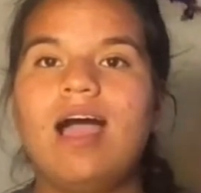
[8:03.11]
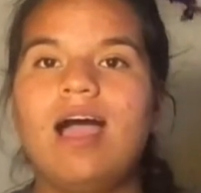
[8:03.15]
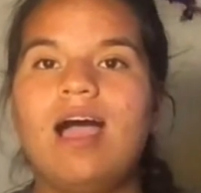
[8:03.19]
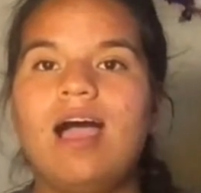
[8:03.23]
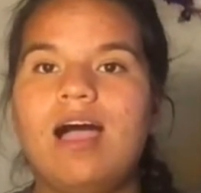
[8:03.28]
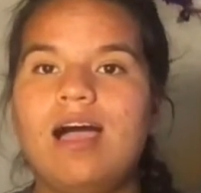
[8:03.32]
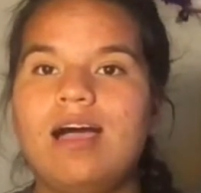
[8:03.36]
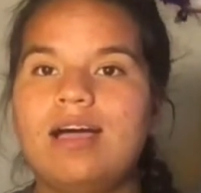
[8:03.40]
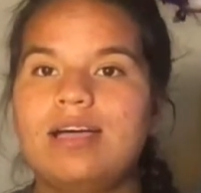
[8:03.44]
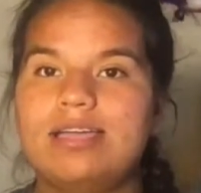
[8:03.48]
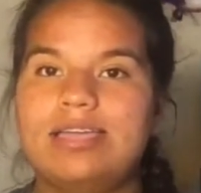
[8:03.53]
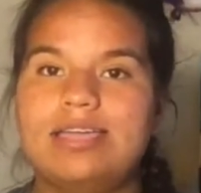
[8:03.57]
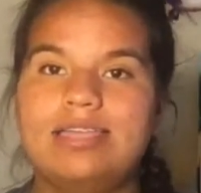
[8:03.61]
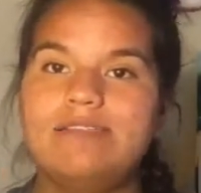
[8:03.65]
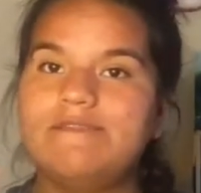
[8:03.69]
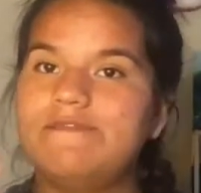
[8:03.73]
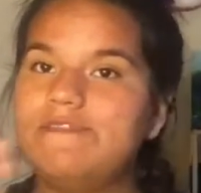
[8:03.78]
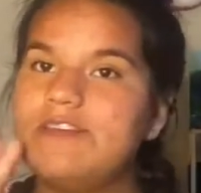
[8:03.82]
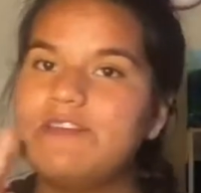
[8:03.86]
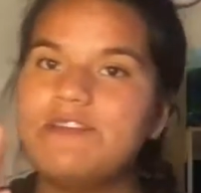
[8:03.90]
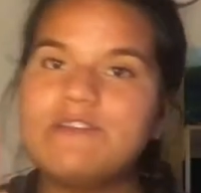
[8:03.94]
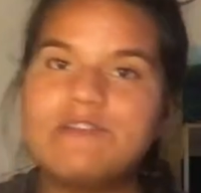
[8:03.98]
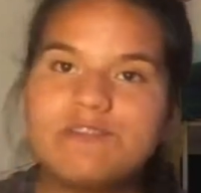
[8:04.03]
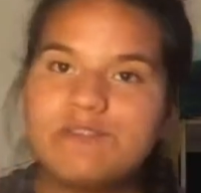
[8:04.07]
hung in a
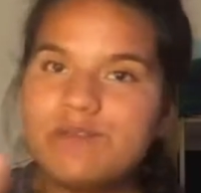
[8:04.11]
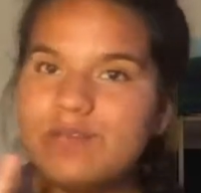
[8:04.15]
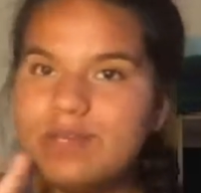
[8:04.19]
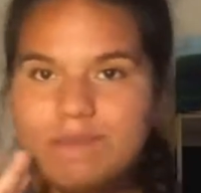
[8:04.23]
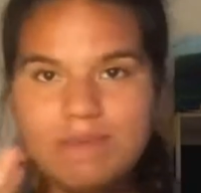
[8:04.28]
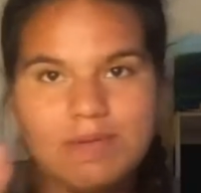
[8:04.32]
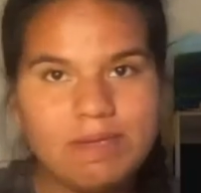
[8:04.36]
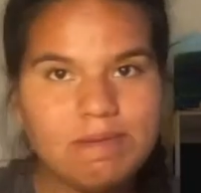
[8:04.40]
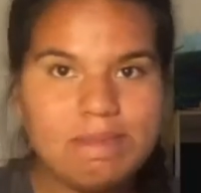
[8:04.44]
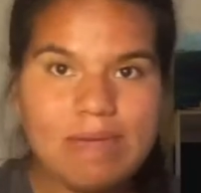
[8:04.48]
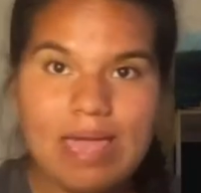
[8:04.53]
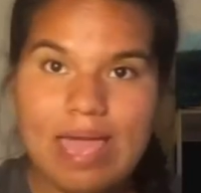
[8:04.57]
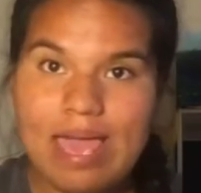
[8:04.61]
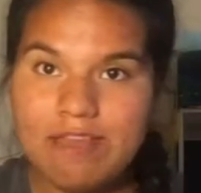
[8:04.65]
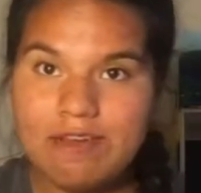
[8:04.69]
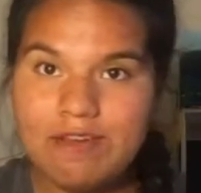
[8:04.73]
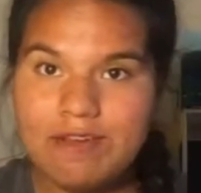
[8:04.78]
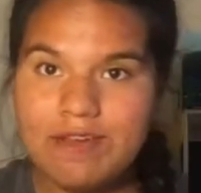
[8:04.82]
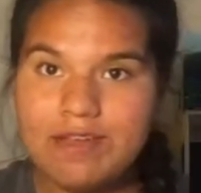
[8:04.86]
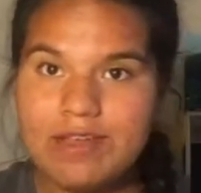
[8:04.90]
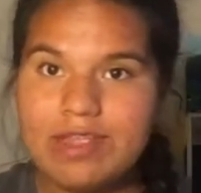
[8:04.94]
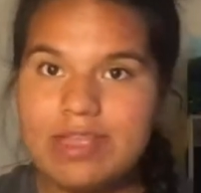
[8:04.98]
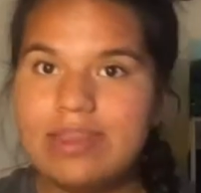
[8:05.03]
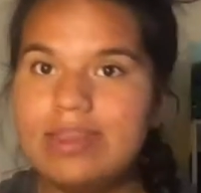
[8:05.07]
very creepy
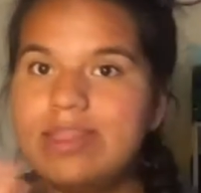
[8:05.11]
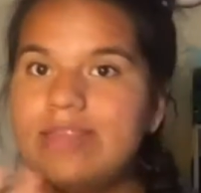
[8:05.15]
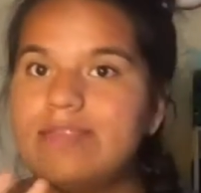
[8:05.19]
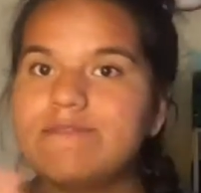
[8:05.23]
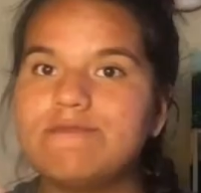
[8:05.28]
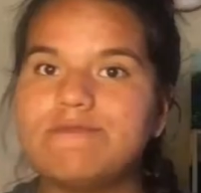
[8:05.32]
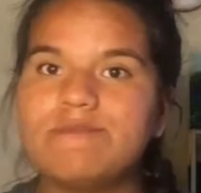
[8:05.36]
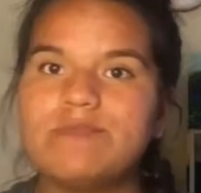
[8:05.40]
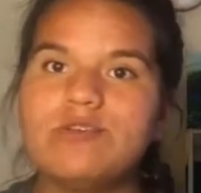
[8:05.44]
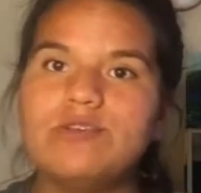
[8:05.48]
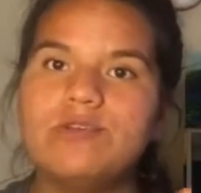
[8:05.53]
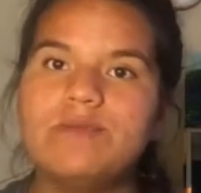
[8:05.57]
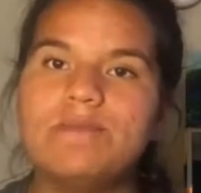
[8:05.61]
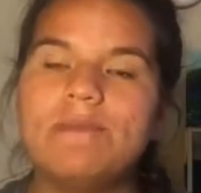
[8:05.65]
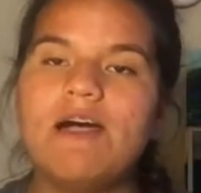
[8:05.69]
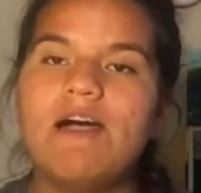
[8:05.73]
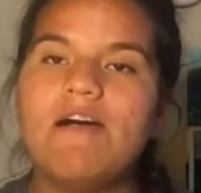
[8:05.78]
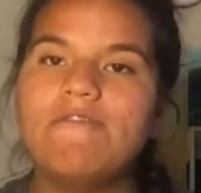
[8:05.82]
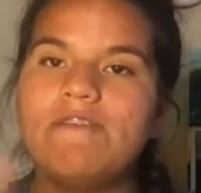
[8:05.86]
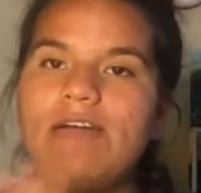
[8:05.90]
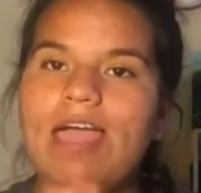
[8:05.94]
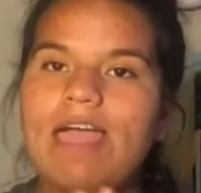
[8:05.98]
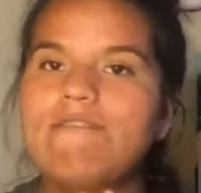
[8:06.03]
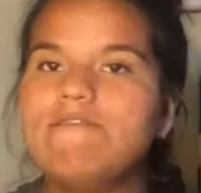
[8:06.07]
manner in his room
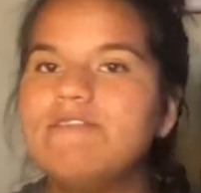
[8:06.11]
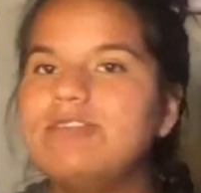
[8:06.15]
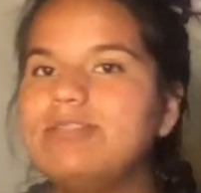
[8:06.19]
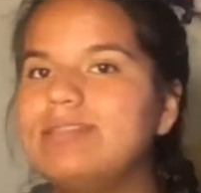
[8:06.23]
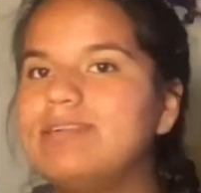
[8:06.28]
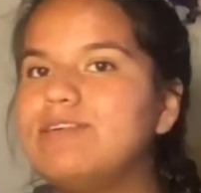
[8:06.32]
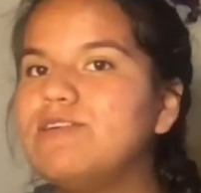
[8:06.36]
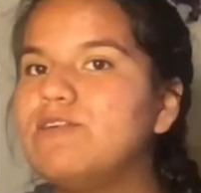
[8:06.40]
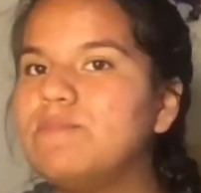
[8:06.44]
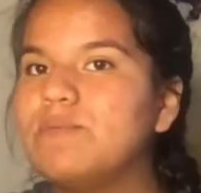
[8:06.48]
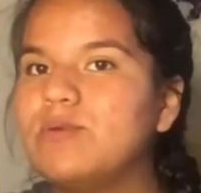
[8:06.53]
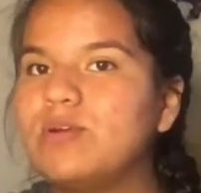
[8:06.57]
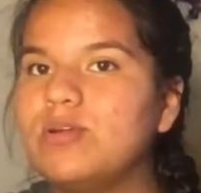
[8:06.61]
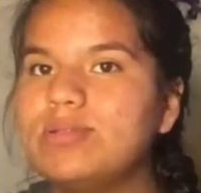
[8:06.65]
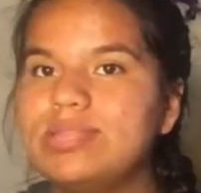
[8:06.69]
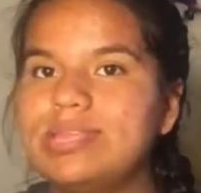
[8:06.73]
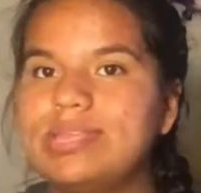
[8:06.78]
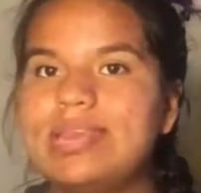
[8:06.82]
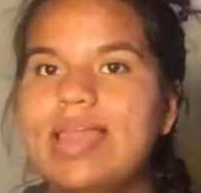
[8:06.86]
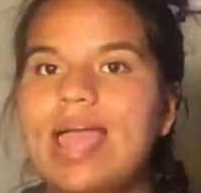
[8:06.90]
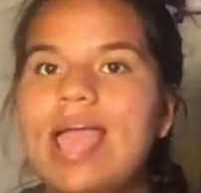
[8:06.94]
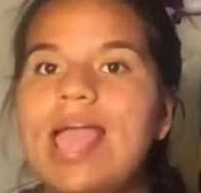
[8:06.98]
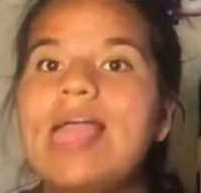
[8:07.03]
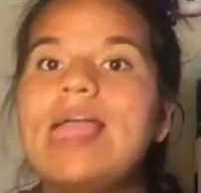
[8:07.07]
of every single
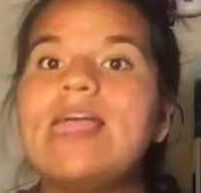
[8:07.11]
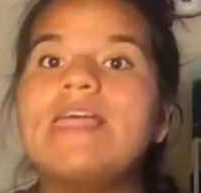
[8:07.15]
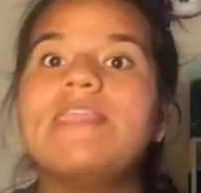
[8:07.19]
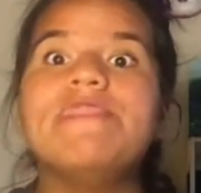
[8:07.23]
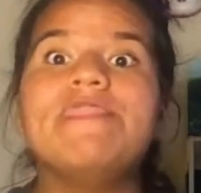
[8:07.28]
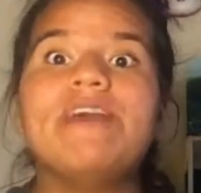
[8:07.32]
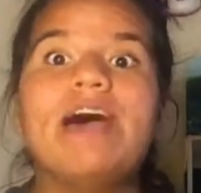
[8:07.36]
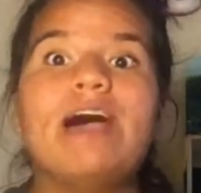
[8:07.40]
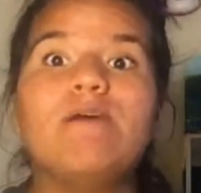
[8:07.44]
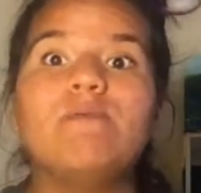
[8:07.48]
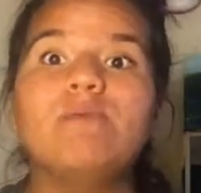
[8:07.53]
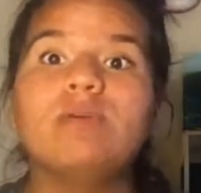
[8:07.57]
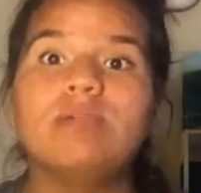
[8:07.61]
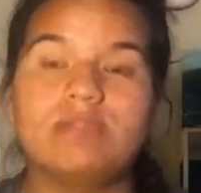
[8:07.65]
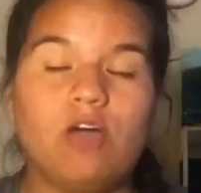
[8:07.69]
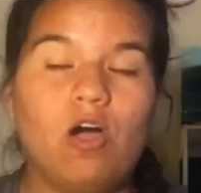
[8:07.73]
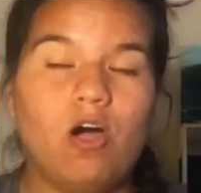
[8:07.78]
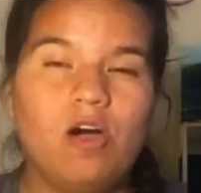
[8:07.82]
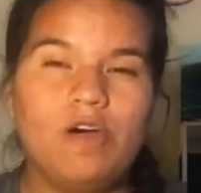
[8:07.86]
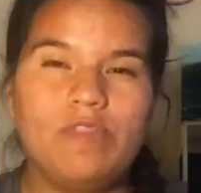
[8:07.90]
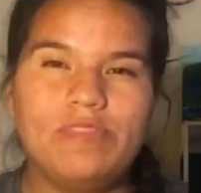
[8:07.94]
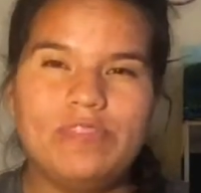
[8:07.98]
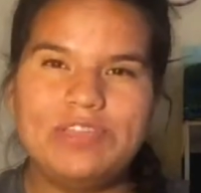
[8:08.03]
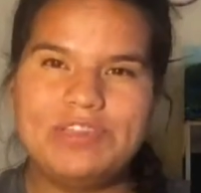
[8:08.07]
person that was
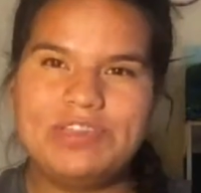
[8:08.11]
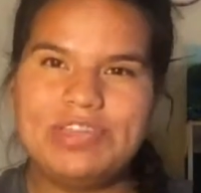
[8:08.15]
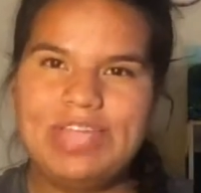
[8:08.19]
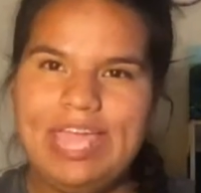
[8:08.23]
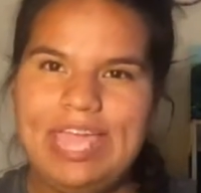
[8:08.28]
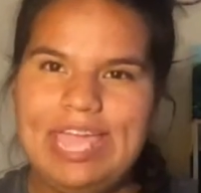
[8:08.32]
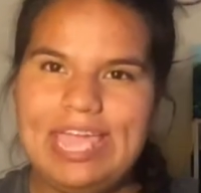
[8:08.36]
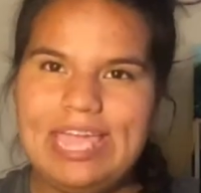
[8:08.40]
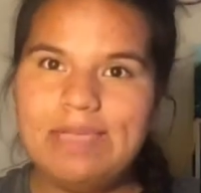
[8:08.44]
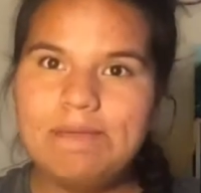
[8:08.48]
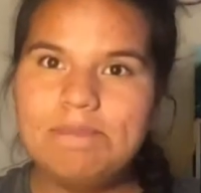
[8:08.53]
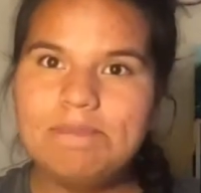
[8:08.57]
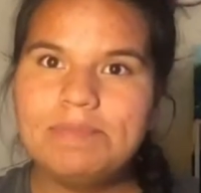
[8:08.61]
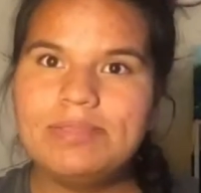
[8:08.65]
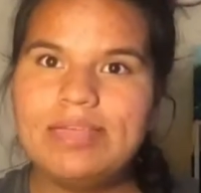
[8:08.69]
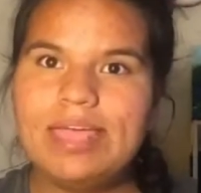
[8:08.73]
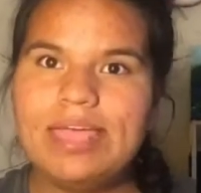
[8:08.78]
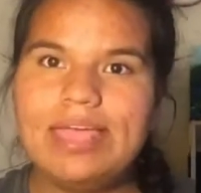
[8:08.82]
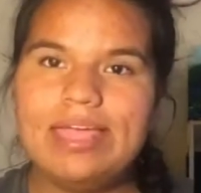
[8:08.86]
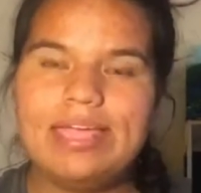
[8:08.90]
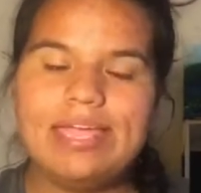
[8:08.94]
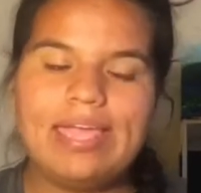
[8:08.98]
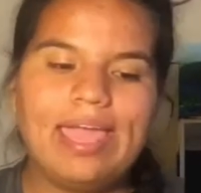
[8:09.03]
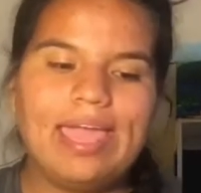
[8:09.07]
on the tapes,
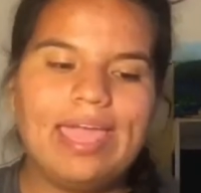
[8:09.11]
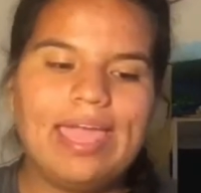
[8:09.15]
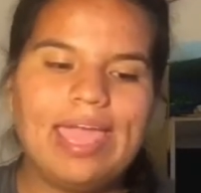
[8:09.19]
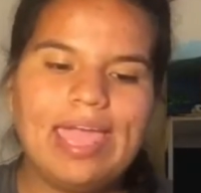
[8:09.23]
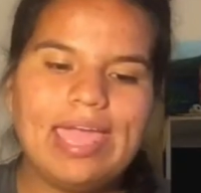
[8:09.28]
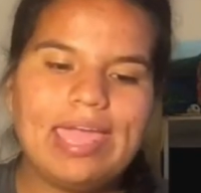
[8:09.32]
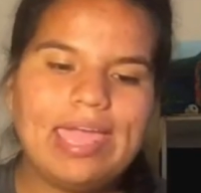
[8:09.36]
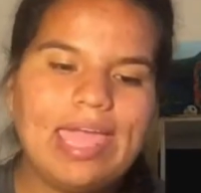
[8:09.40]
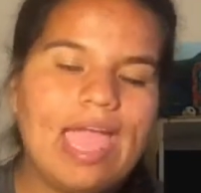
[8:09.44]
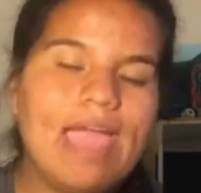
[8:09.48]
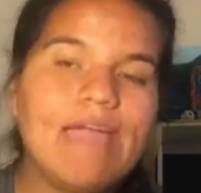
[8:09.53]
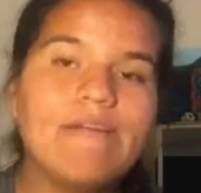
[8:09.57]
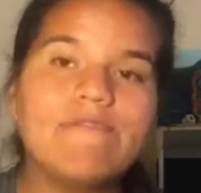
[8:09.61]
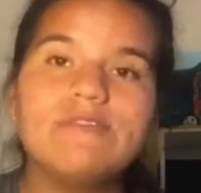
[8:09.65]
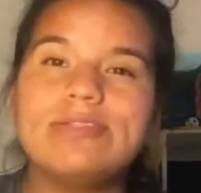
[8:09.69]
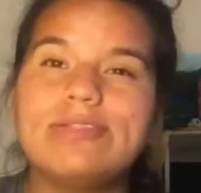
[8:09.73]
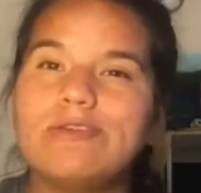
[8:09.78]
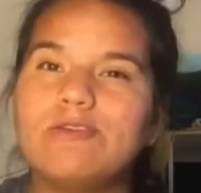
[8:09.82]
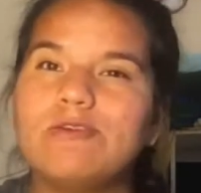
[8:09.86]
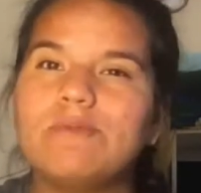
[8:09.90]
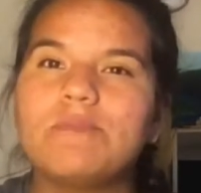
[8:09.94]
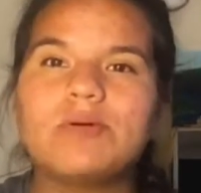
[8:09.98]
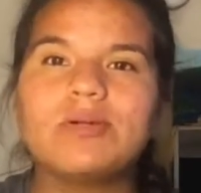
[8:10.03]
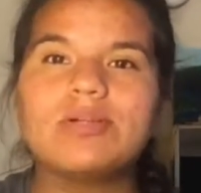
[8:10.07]
aka every
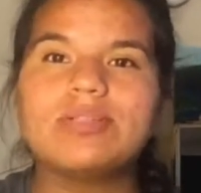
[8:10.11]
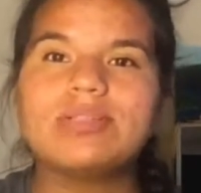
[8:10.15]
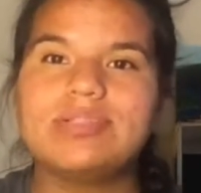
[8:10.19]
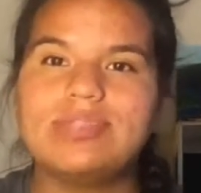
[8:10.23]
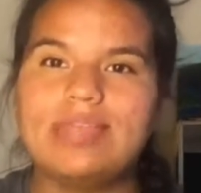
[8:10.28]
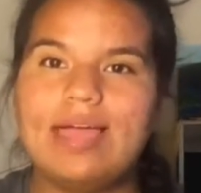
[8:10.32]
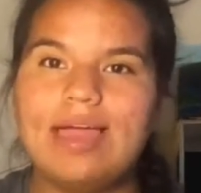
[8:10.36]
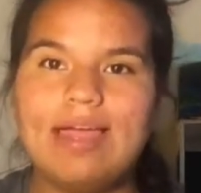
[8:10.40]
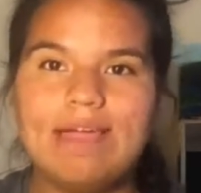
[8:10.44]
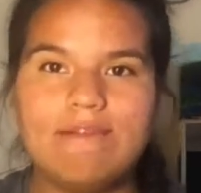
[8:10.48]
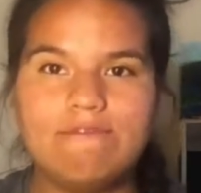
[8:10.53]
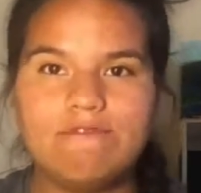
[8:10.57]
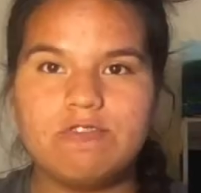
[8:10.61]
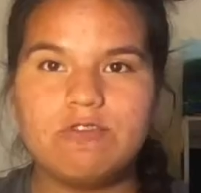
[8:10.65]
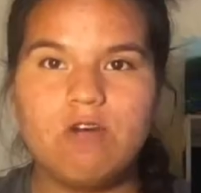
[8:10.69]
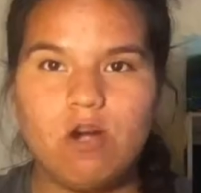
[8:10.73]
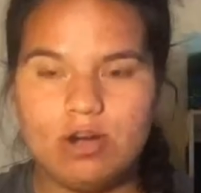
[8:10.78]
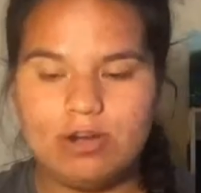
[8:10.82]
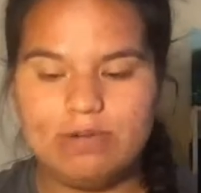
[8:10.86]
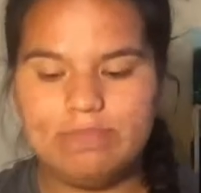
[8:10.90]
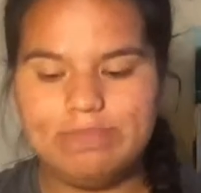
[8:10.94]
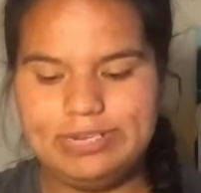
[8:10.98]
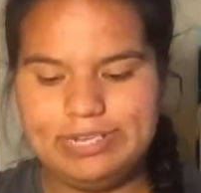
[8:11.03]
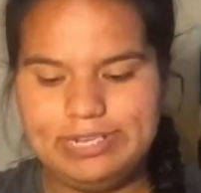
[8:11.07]
single person that ever
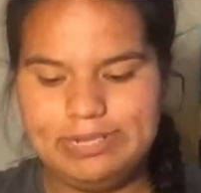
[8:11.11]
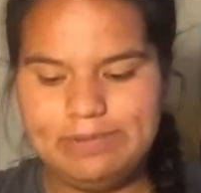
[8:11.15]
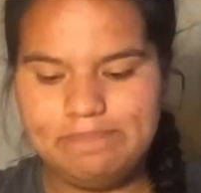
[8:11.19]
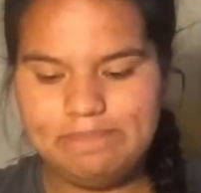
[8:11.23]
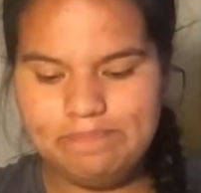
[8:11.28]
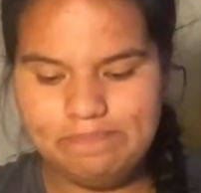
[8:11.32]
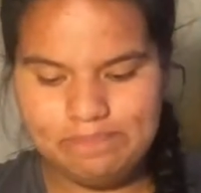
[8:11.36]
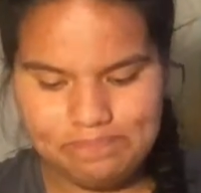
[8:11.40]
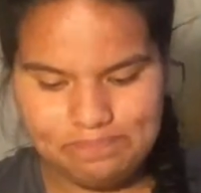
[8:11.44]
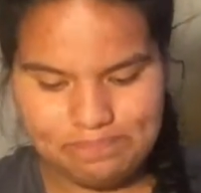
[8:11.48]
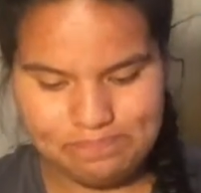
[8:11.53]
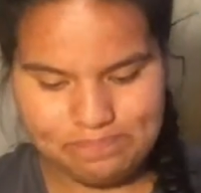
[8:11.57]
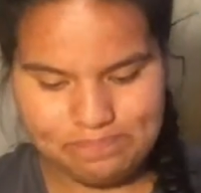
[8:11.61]
harmed him.